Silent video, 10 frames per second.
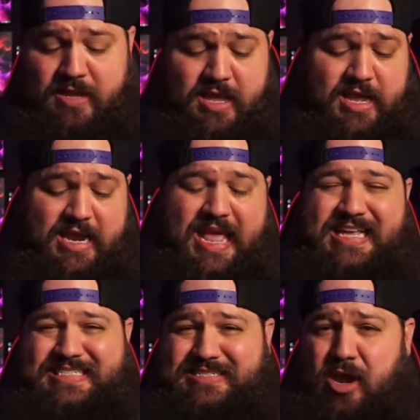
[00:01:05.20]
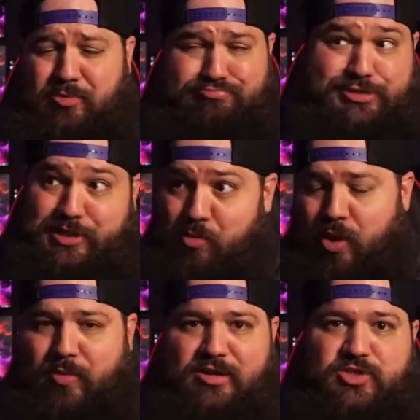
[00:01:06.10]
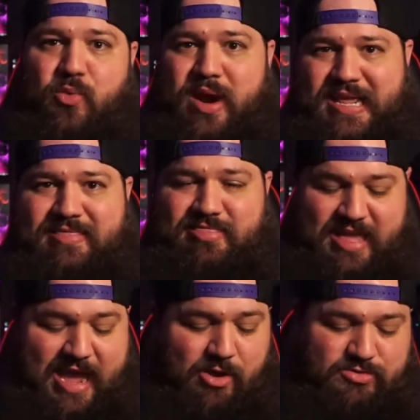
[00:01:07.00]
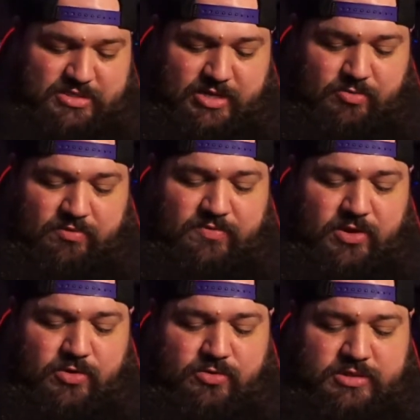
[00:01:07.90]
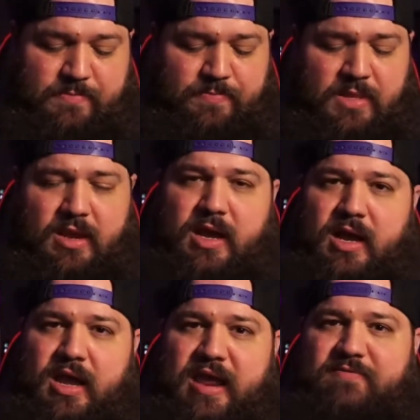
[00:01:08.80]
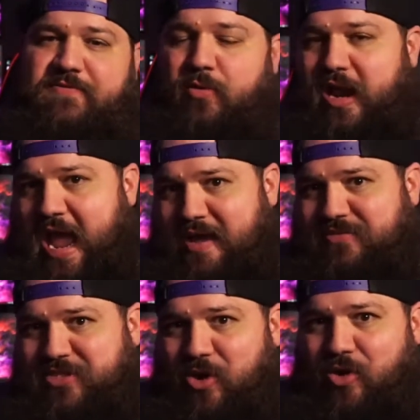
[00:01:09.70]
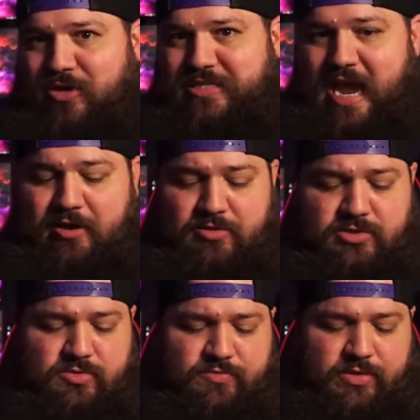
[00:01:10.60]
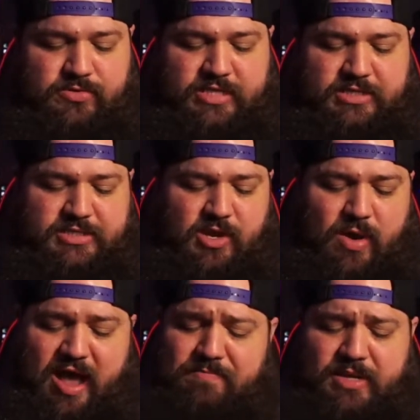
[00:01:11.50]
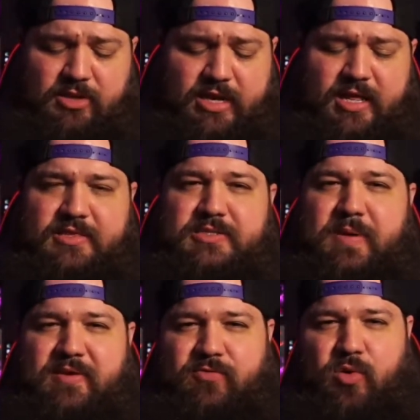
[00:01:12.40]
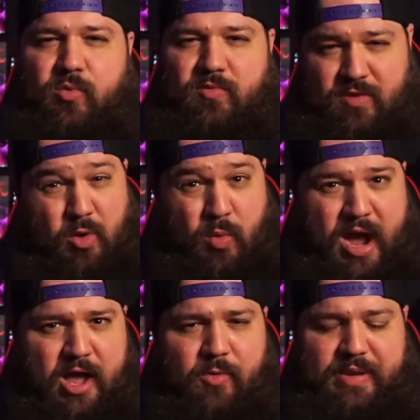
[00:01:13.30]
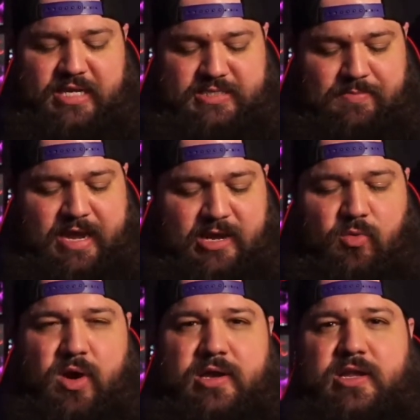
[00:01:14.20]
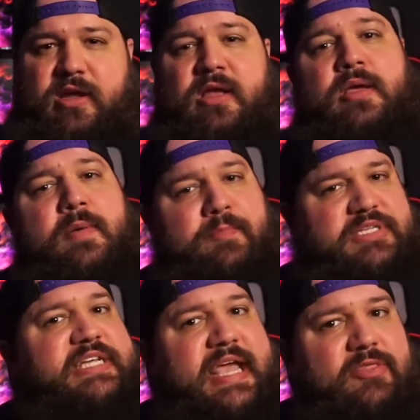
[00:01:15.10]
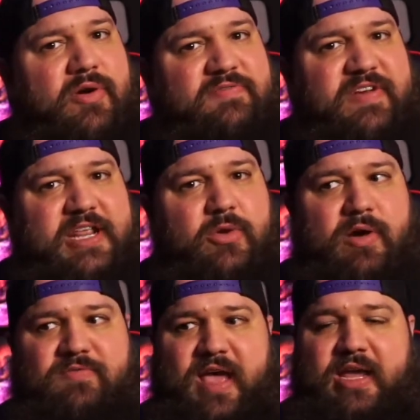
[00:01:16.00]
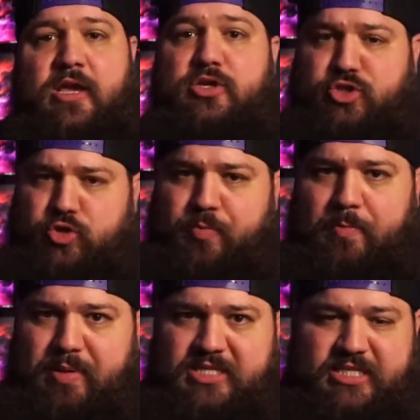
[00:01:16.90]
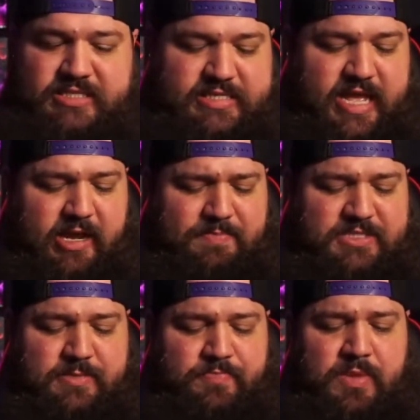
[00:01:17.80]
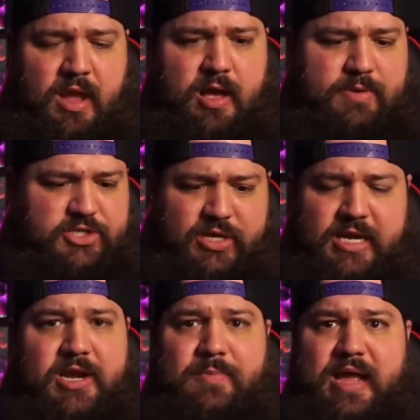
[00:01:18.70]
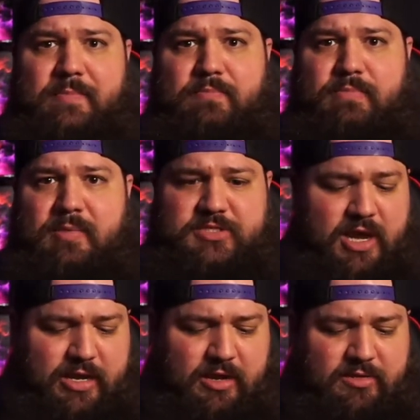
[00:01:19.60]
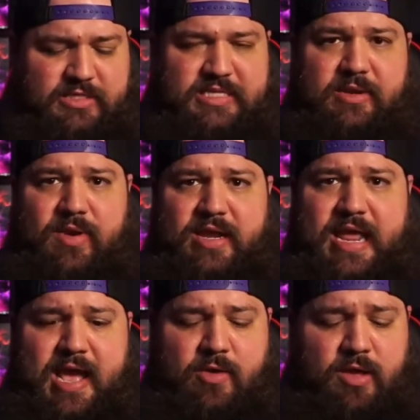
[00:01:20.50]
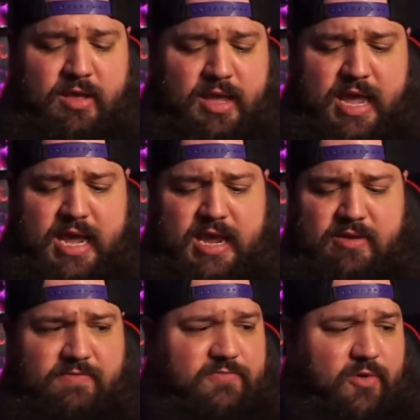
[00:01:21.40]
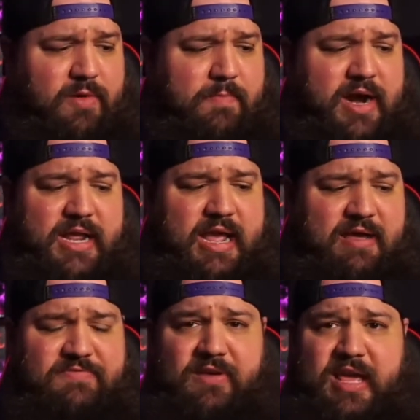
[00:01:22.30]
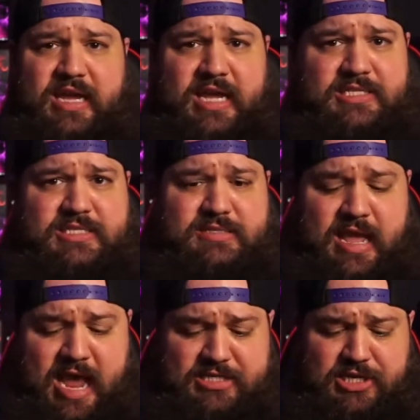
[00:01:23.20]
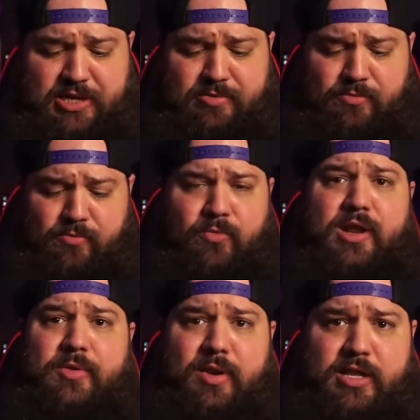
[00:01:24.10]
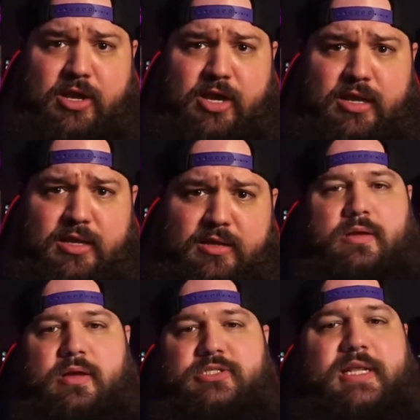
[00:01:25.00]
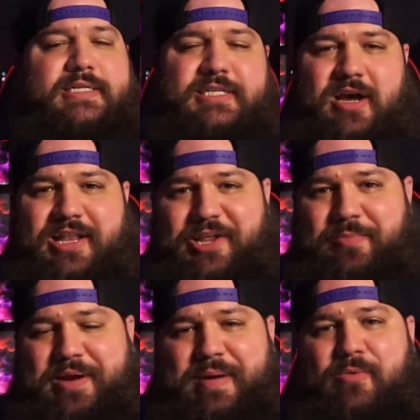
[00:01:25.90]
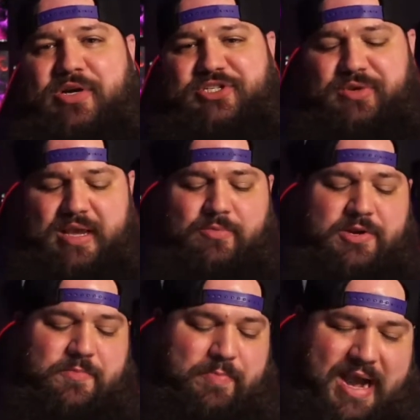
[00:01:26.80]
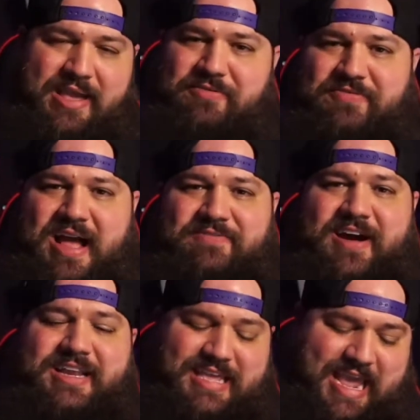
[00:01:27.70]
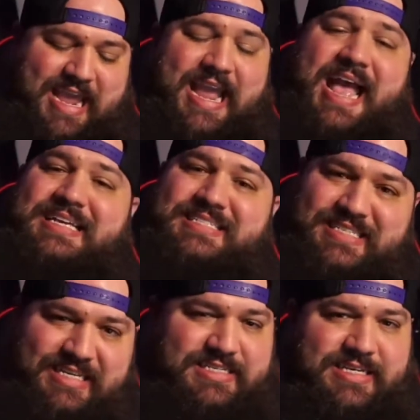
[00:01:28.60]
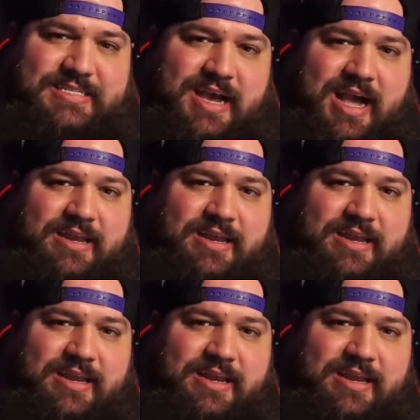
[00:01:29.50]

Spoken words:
It has somewhere around 20,000 reviews and 4.5 stars out of those reviews. And so I've been looking at this mic for a while because I'm kind of wanting to put together a video of like super budget setups. But you can hear me, I'm talking on this thing right now. And for the money, I feel like it's actually really, really good. So let's talk a little bit about what you get when you buy the Fifine K669.